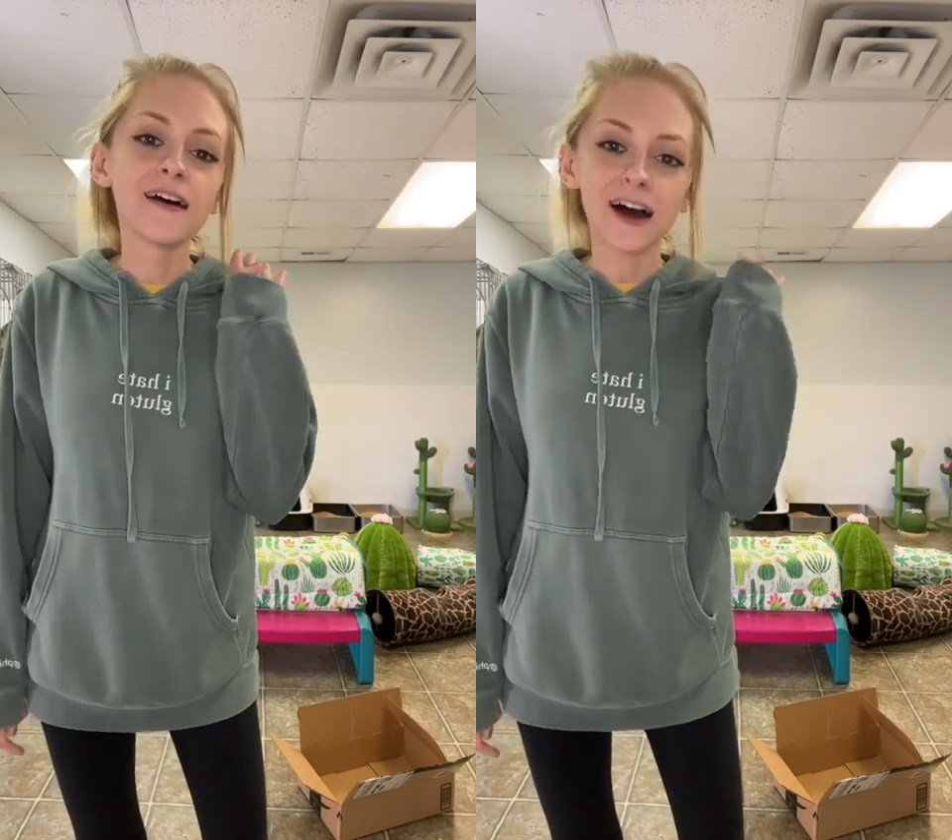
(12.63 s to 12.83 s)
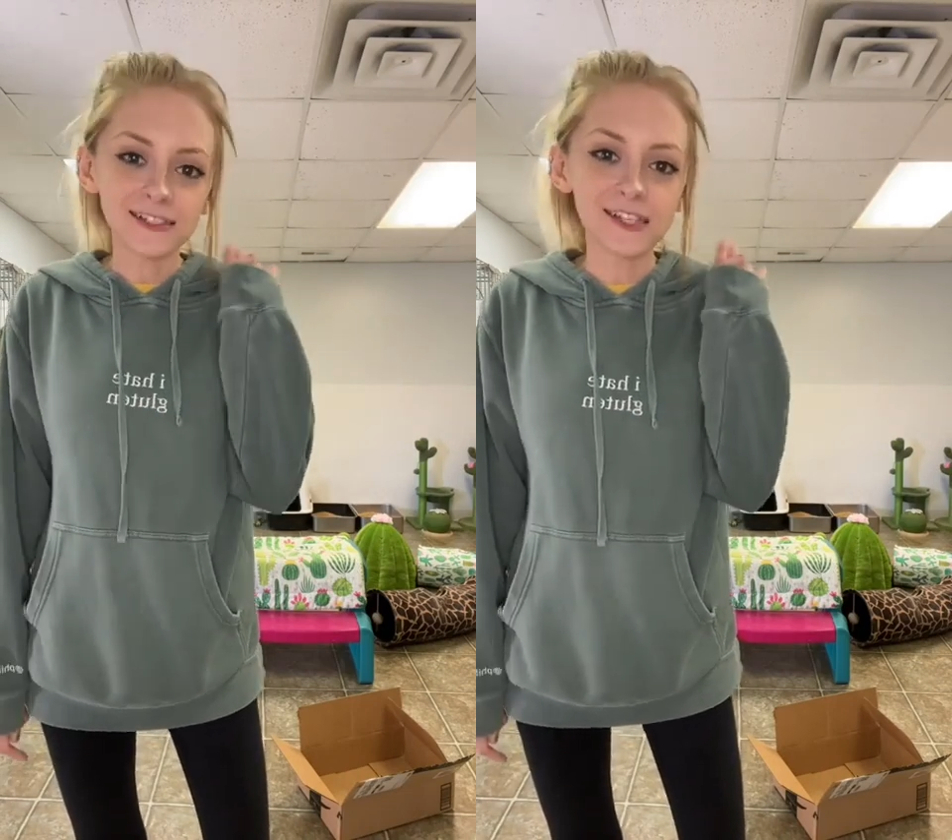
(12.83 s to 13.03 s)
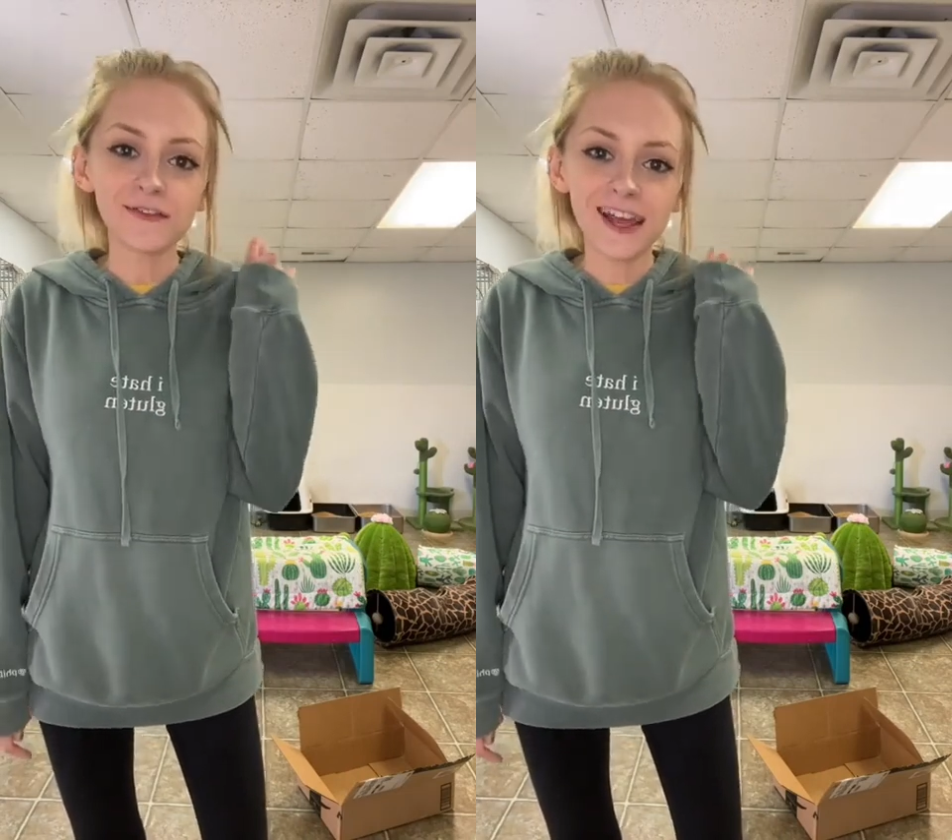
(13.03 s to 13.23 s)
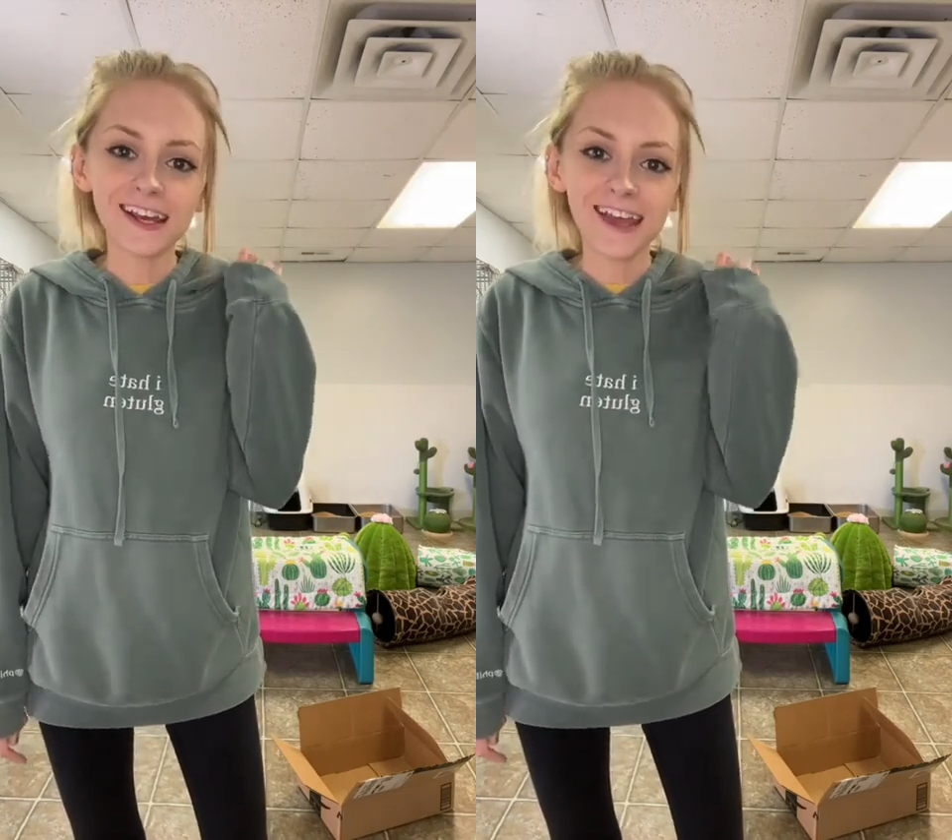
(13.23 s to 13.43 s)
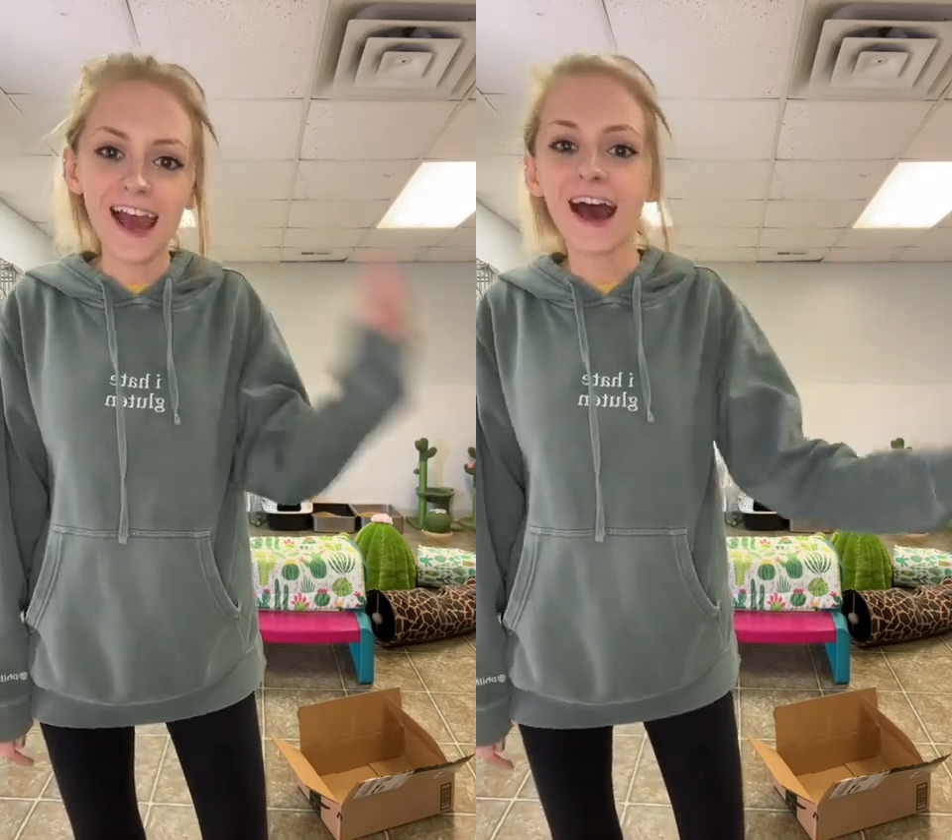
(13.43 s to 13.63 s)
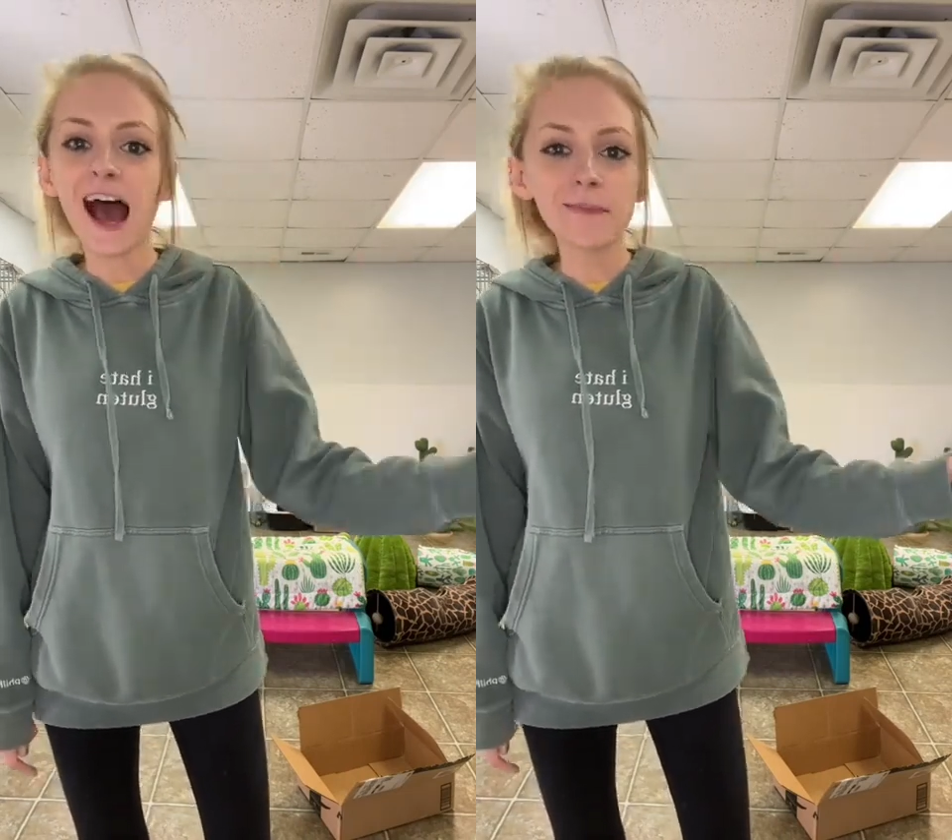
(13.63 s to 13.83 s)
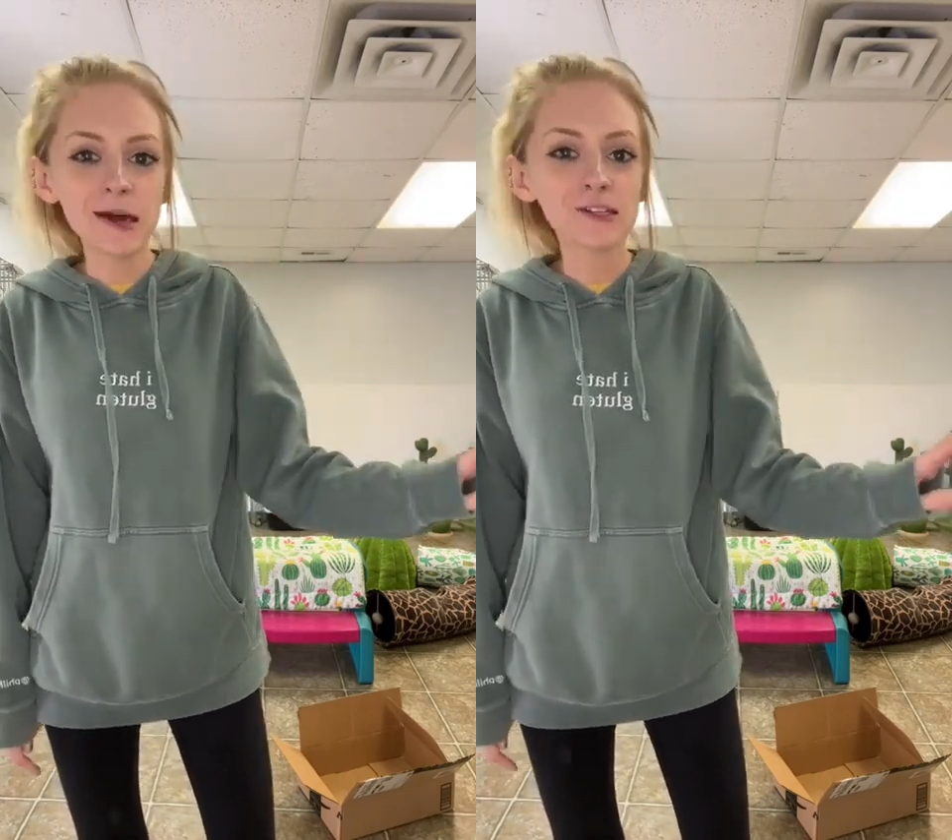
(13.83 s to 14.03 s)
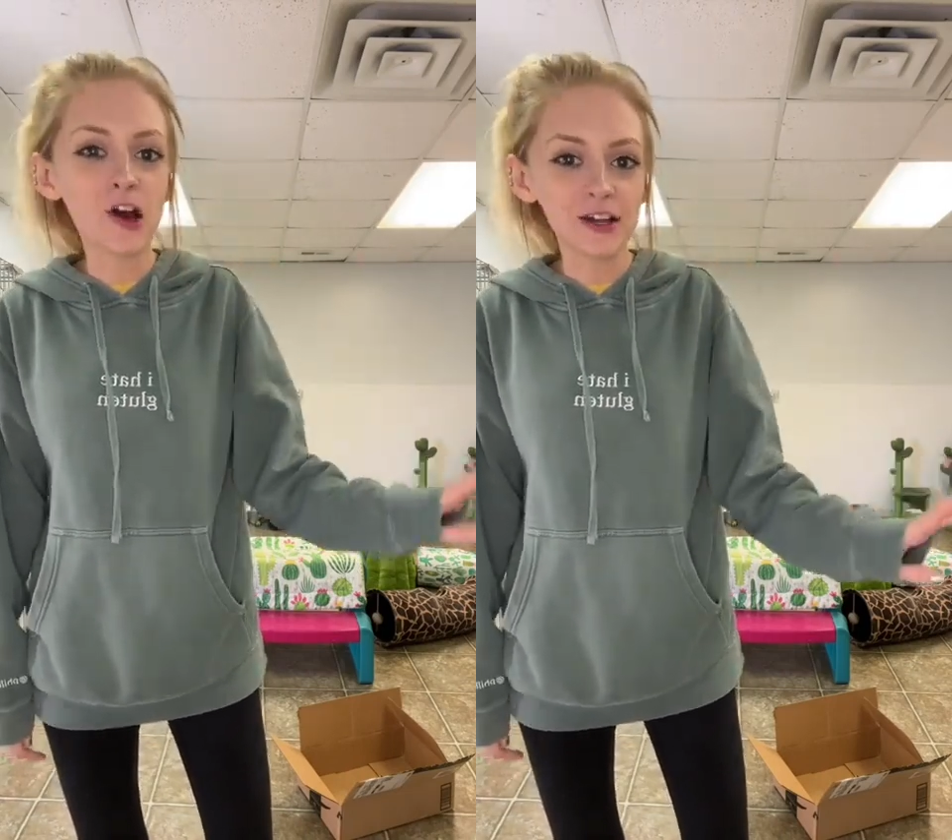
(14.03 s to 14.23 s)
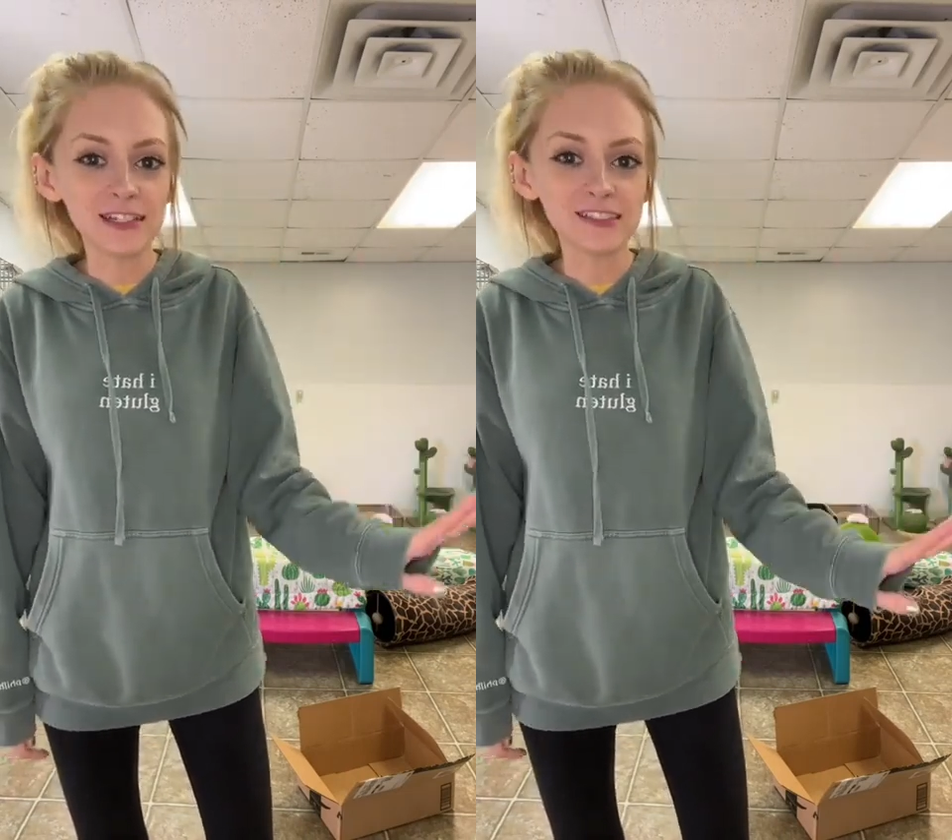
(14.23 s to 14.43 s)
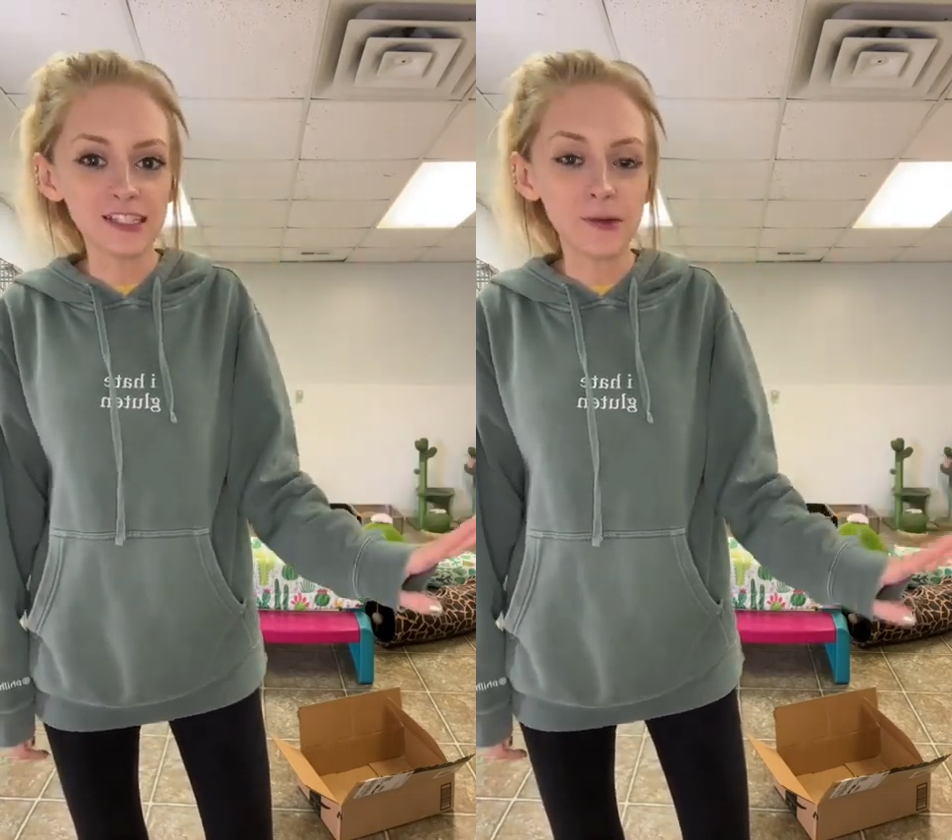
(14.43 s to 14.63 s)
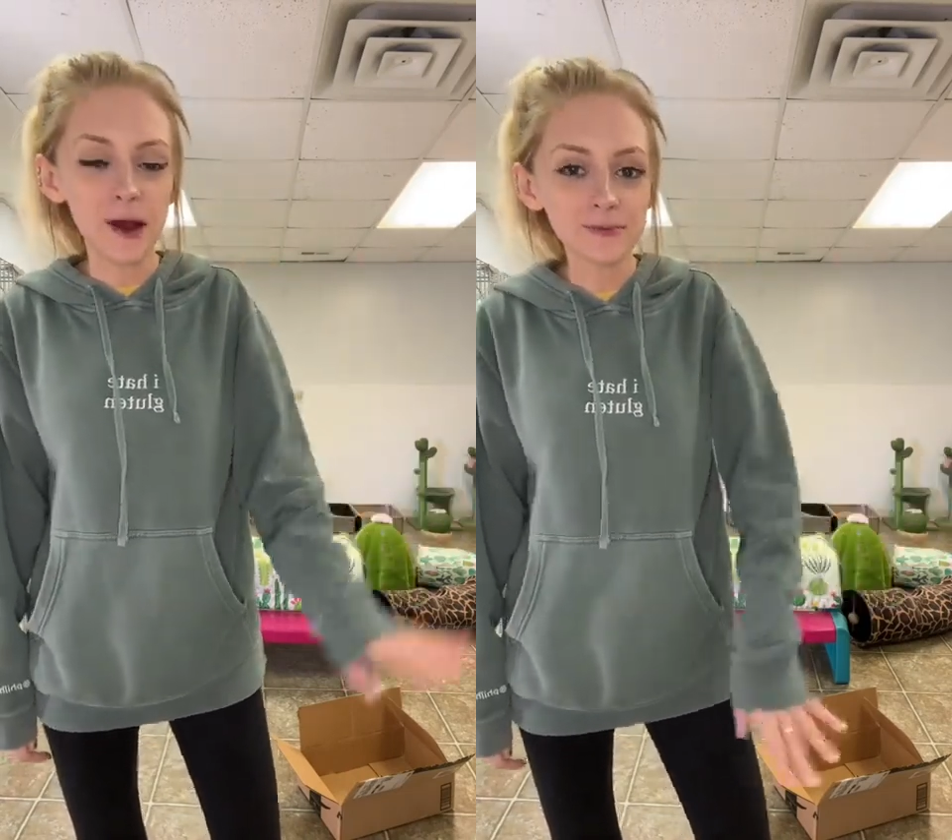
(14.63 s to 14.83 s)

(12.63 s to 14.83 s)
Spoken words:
a Savannah cat, I'm not talking to you.